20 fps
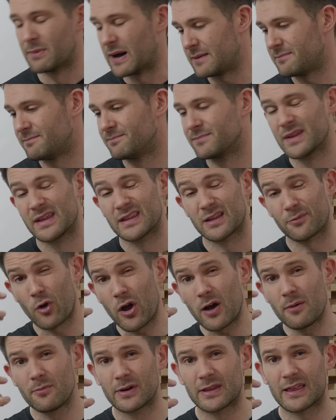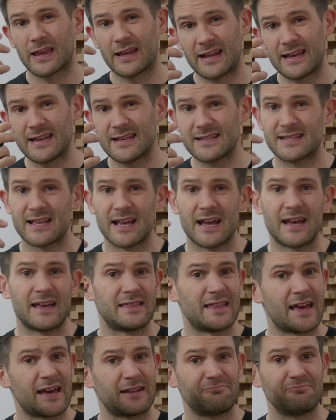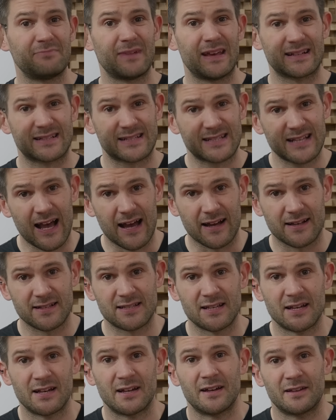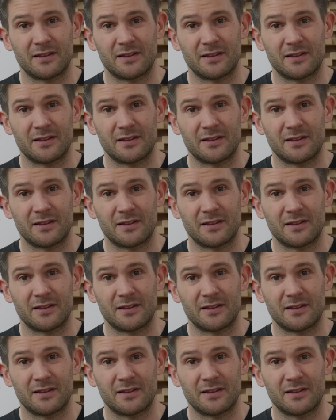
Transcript: But the problem with it is that it sucks.